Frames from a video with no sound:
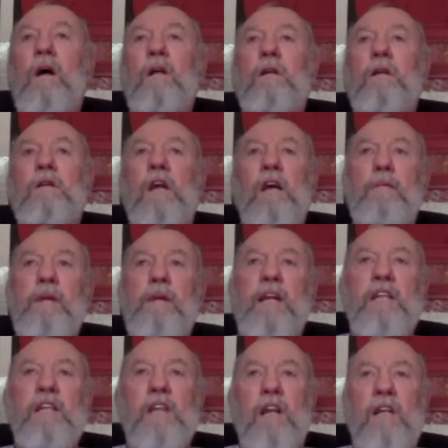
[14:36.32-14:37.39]
Dick
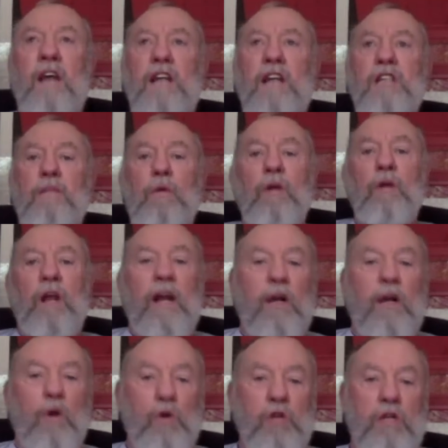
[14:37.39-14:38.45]
Amidis had a testimonial, and I
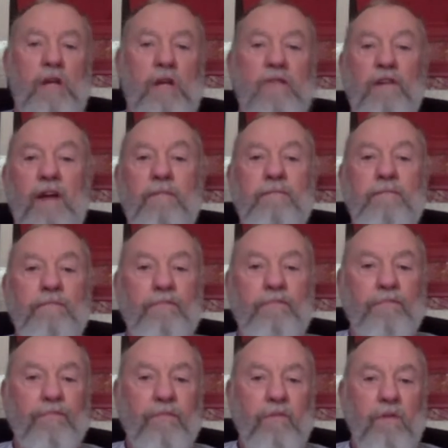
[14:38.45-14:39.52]
coached the team for him
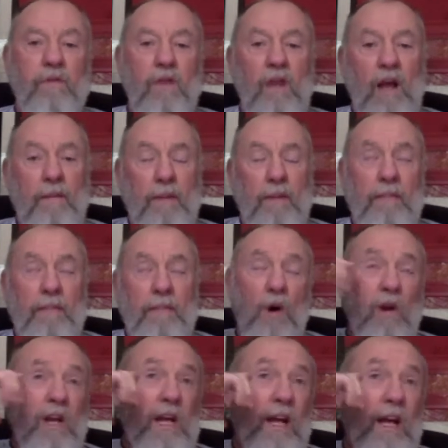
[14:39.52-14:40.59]
up in
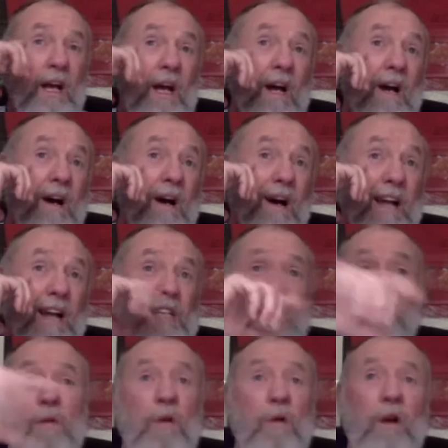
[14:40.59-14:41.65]
Ponty, and I said
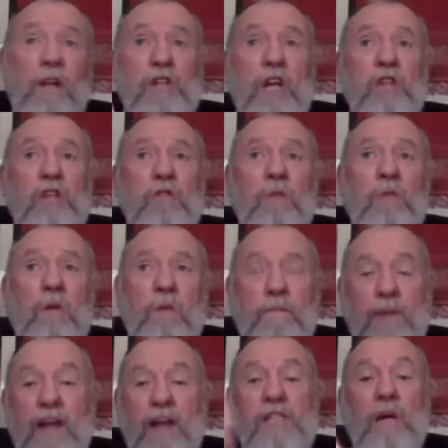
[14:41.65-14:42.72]
to him all in the changing room how
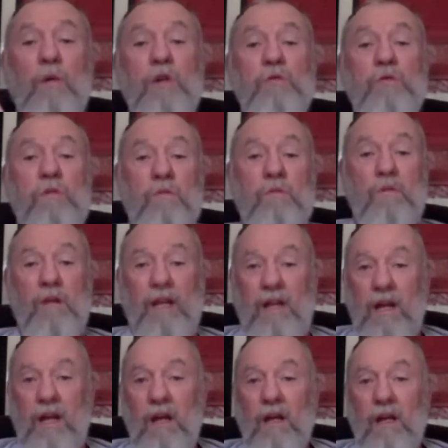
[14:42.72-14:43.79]
impressed I was that
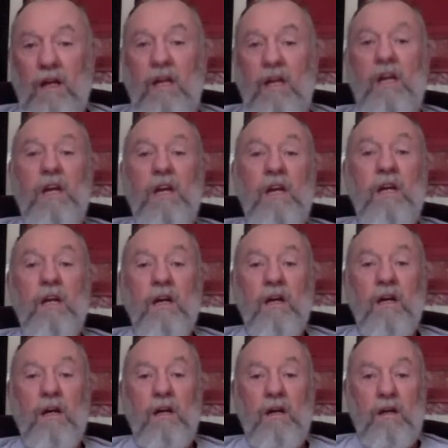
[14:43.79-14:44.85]
he
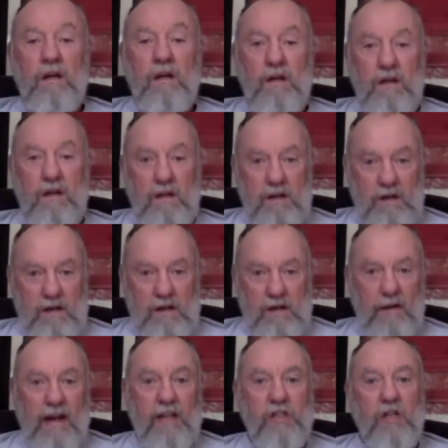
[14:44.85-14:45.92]
had
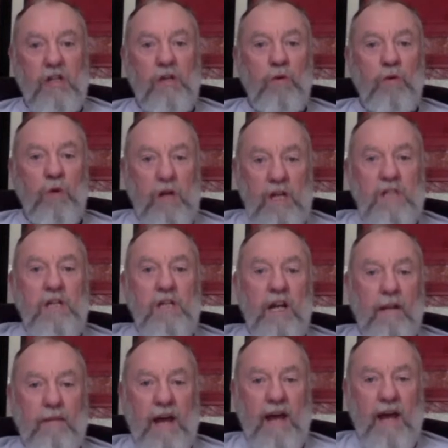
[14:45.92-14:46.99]
managed to do what he's done
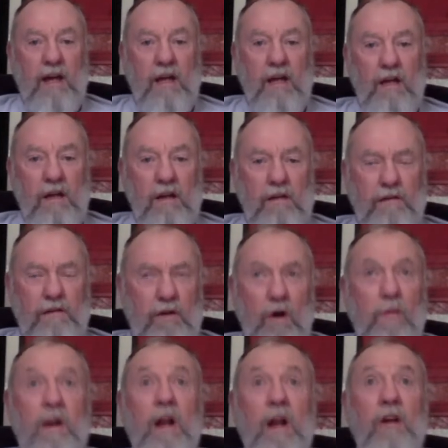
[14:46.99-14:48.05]
up there.
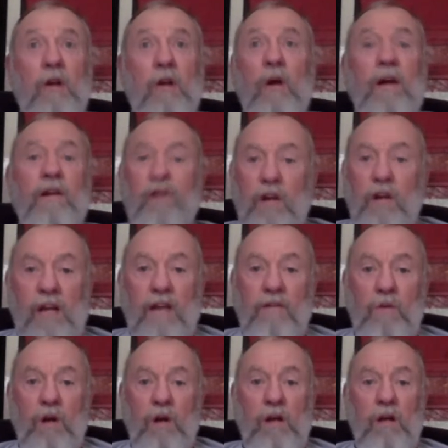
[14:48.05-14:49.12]
Phenomenal, I never thought he ever
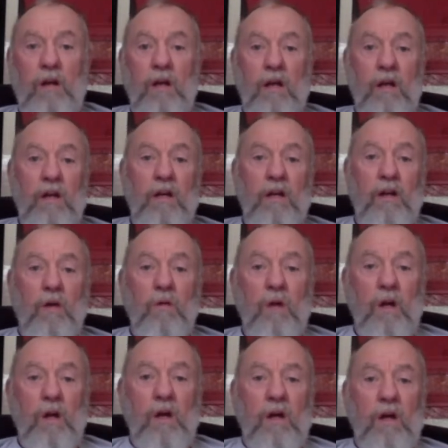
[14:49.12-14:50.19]
would. I
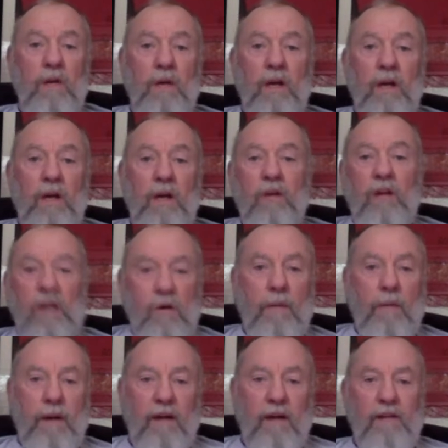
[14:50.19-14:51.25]
thought he'd go
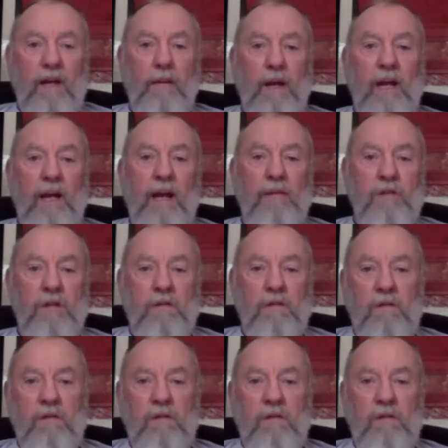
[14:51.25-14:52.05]
up and have a couple of games and